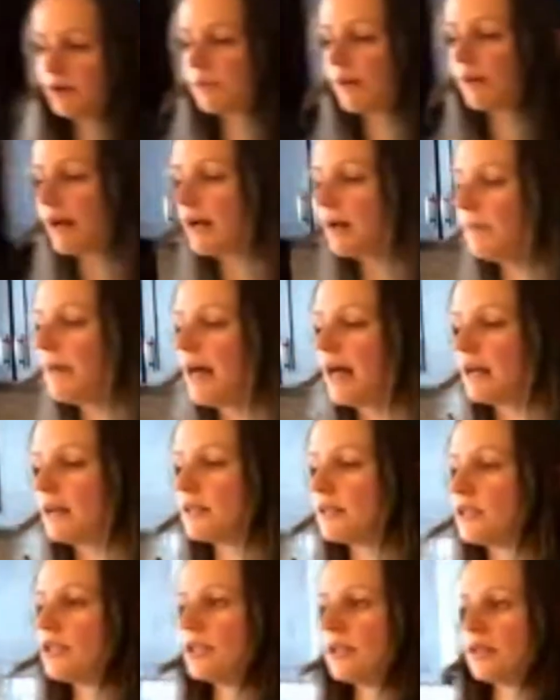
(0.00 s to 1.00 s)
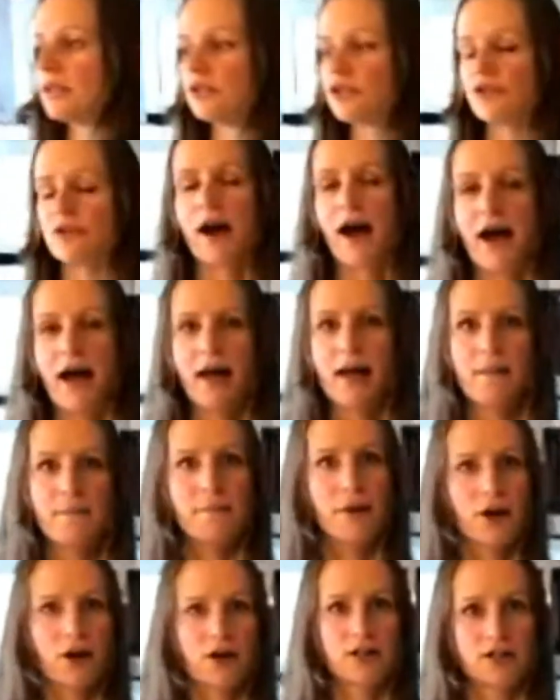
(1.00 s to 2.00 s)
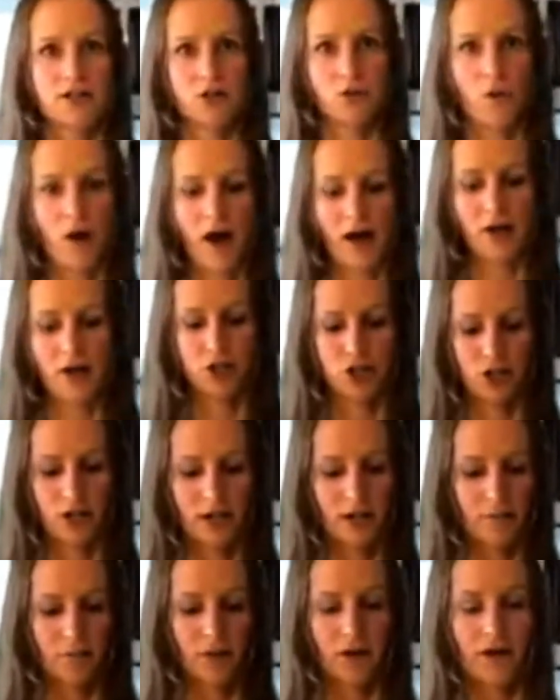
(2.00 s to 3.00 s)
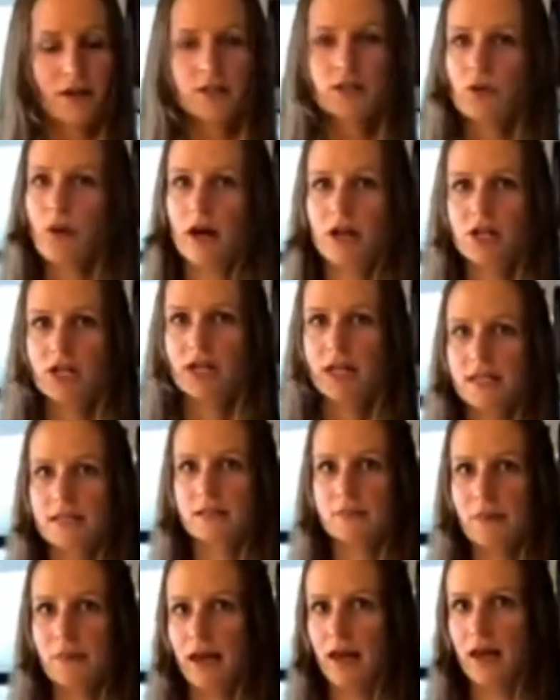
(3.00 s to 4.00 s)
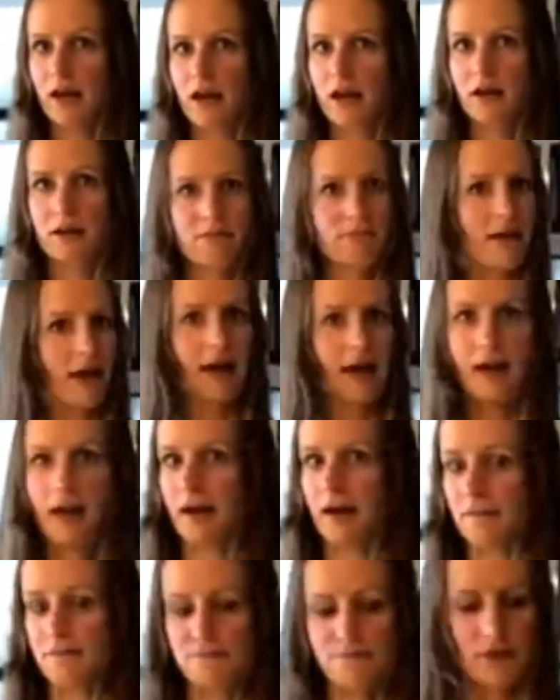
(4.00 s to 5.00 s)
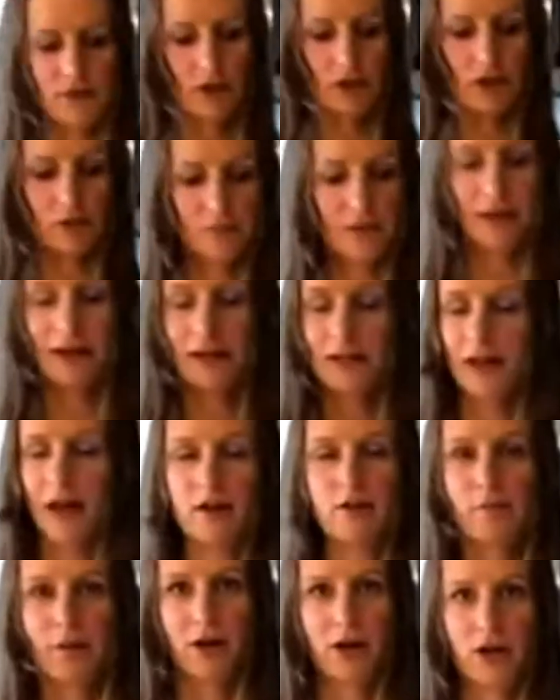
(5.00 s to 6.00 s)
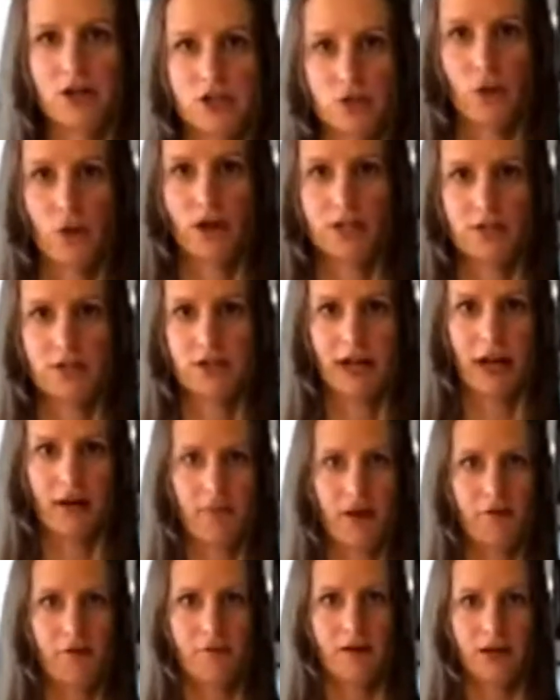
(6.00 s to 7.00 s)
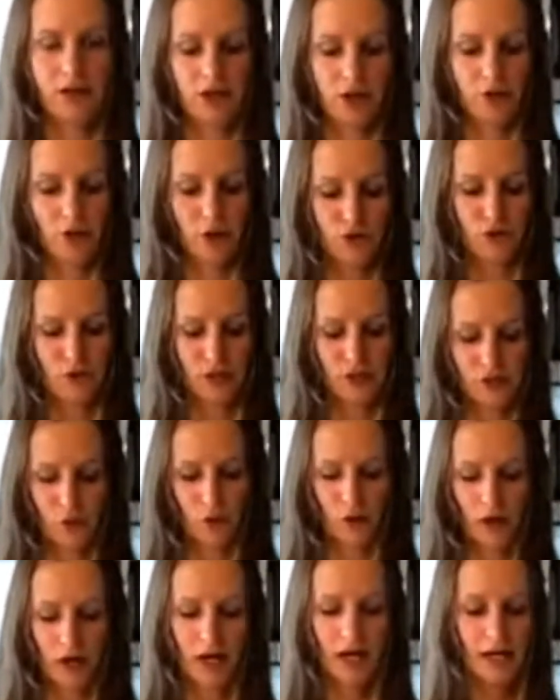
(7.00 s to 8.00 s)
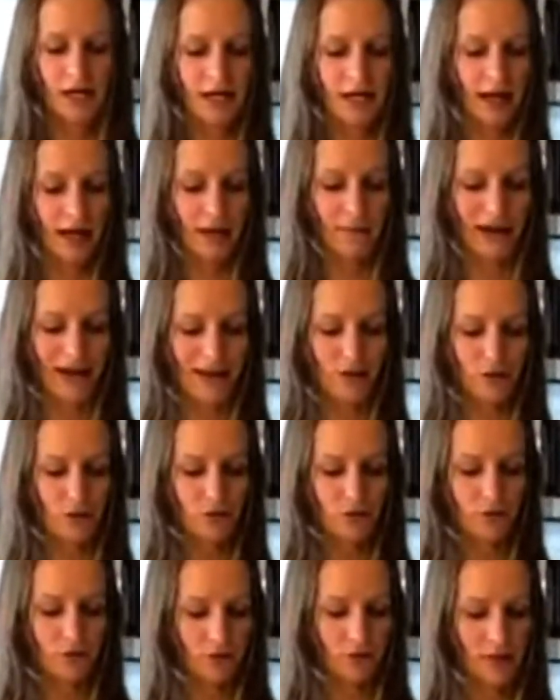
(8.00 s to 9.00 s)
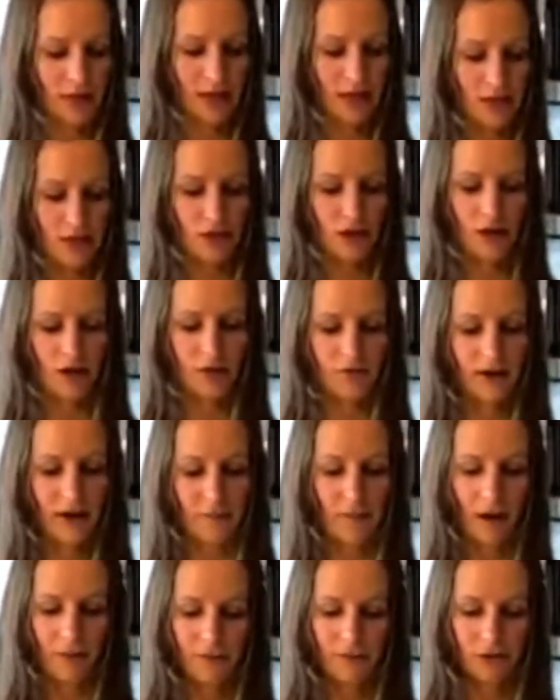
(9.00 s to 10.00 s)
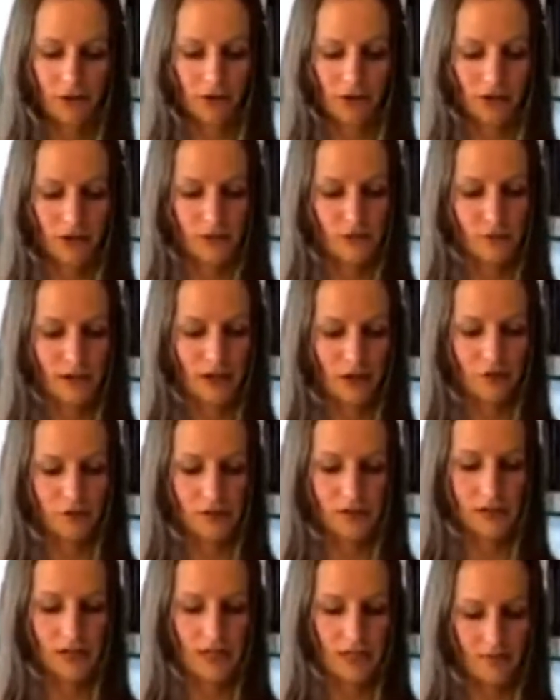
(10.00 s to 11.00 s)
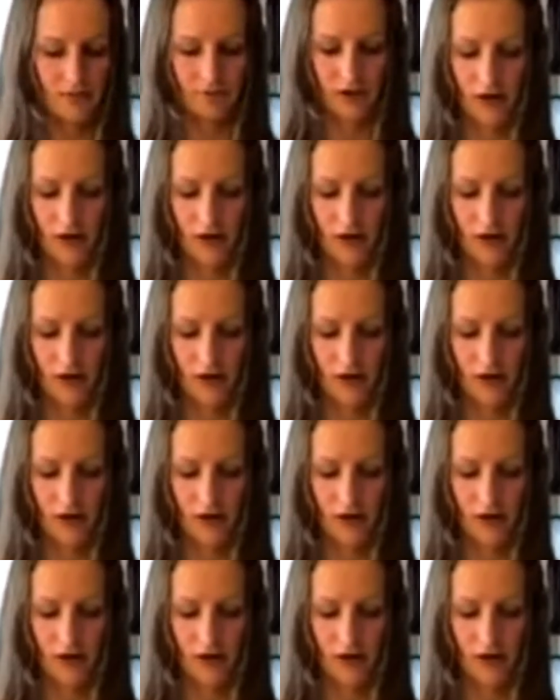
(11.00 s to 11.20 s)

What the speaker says: would recommend to try butternut squash. Butternut squash has been, there's been a ton of butternut squash every time I've been to the grocery store. I don't think they're very popular because we don't see them